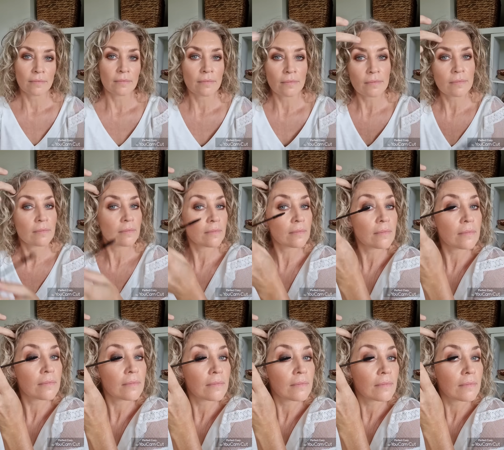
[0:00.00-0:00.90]

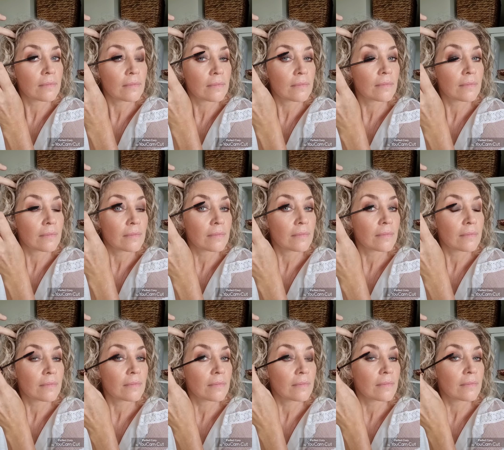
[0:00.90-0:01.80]

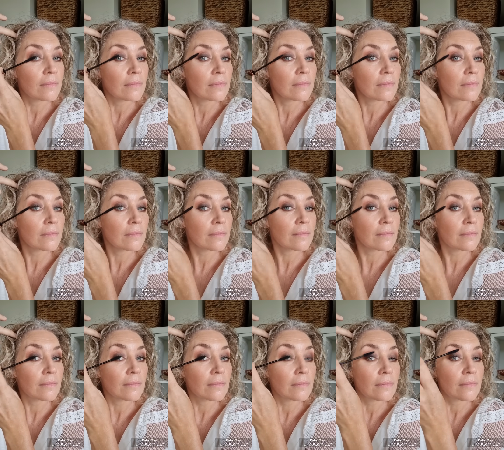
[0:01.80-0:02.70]

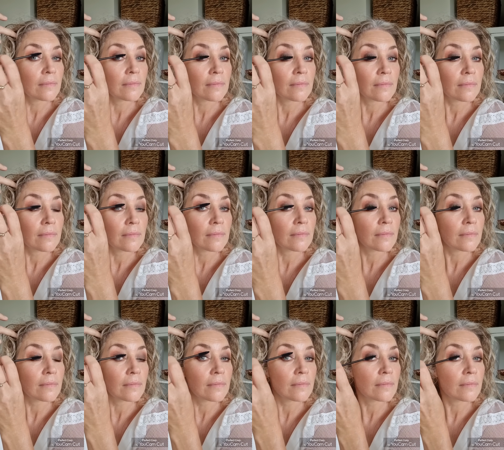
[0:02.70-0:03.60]

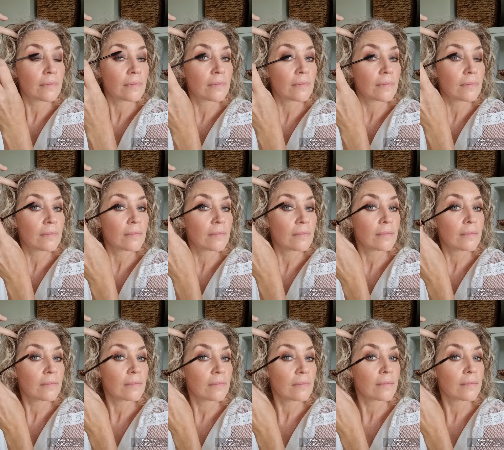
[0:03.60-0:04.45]
Nobody speaks.